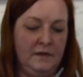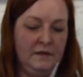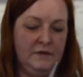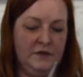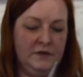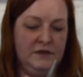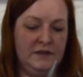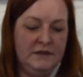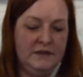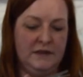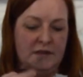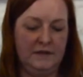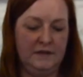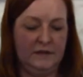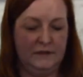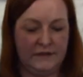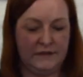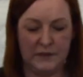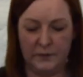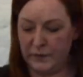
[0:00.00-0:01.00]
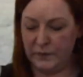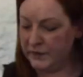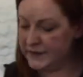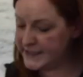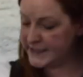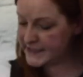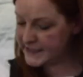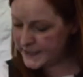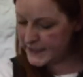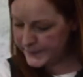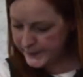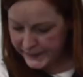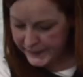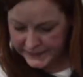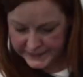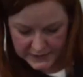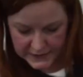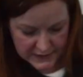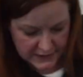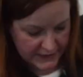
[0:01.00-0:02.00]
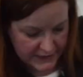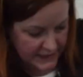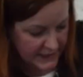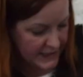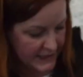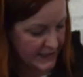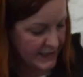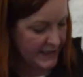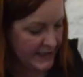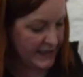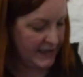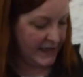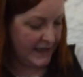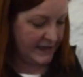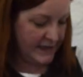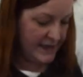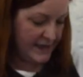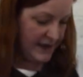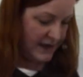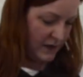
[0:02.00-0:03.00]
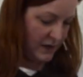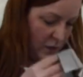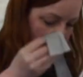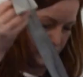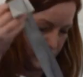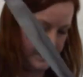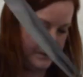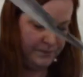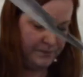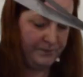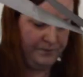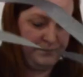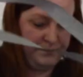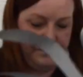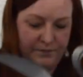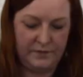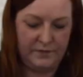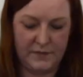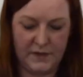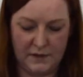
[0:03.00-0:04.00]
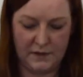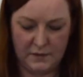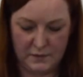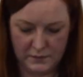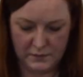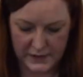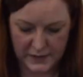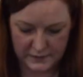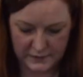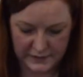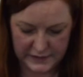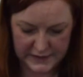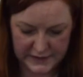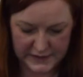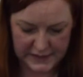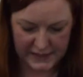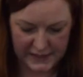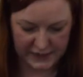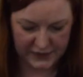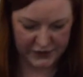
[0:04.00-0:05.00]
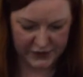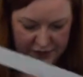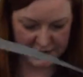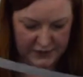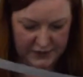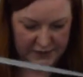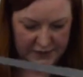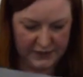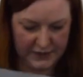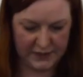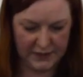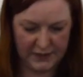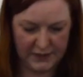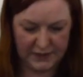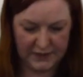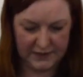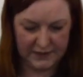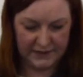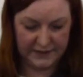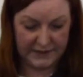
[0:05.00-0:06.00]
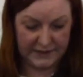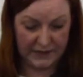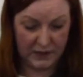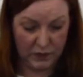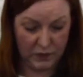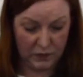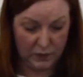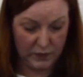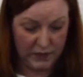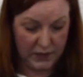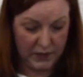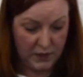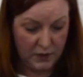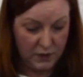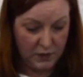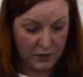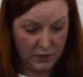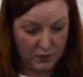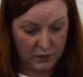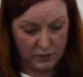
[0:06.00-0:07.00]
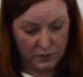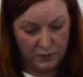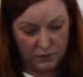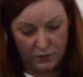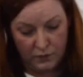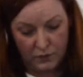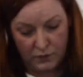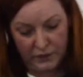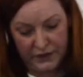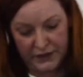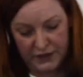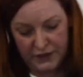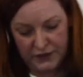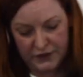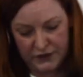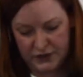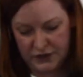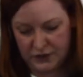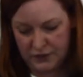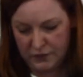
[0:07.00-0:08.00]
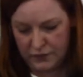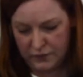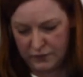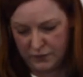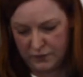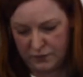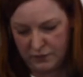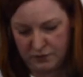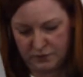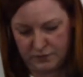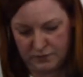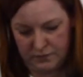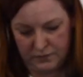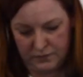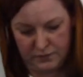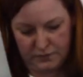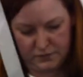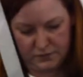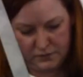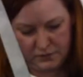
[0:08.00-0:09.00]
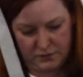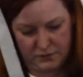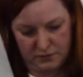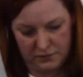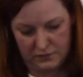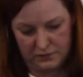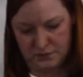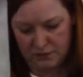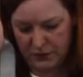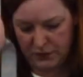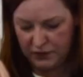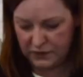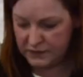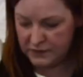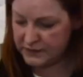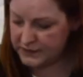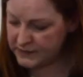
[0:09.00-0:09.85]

Just simple snip. And now we're going to attach it. So we need to use